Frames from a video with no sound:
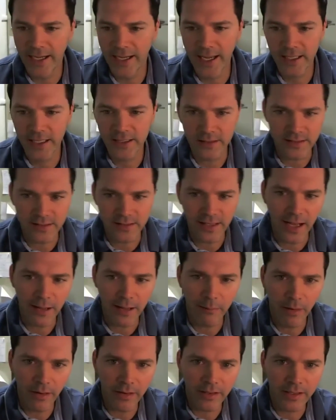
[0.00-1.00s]
I, I
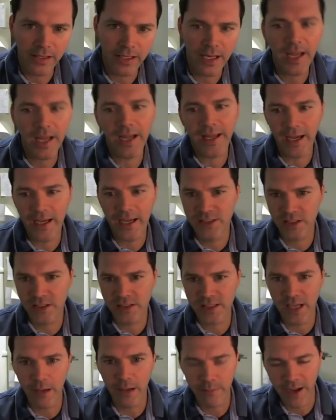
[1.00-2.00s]
had stopped marketing.
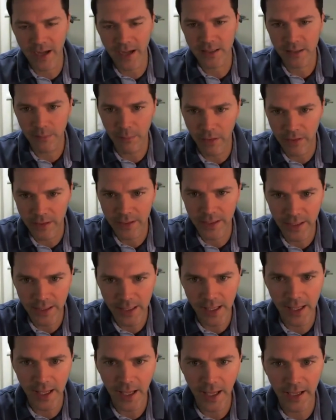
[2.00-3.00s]
I got I just got back
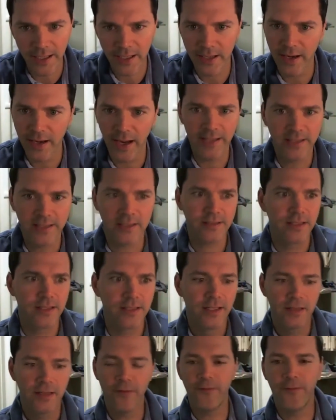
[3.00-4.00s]
to marketing again,
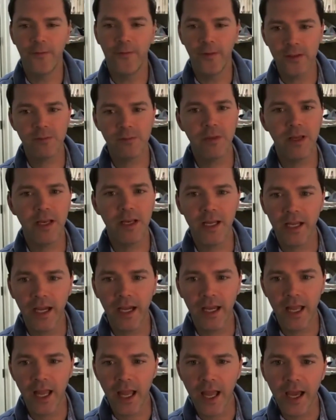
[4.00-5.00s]
and I just the
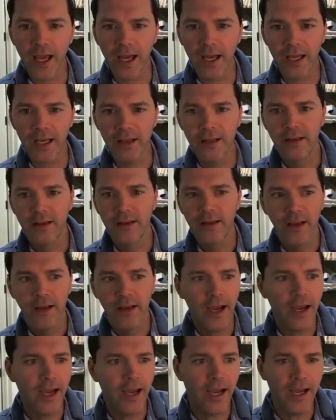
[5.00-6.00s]
first meeting I had,
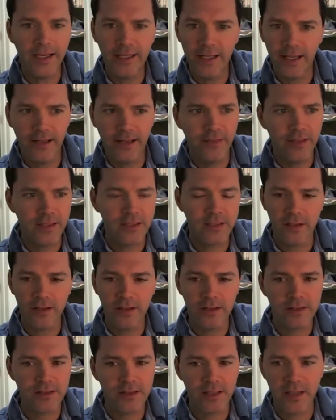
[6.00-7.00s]

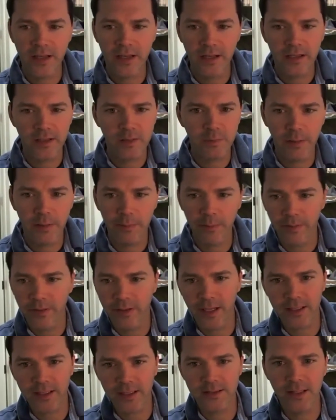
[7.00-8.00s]
I they started sending
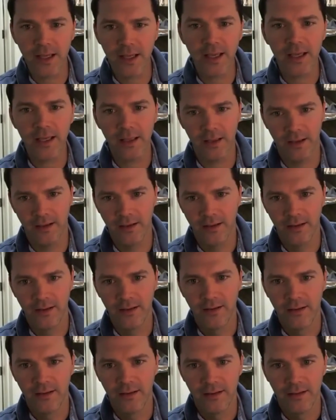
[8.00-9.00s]
those people the next
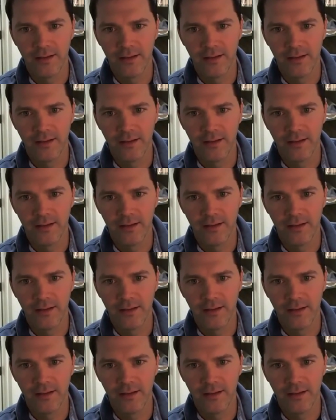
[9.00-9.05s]
day.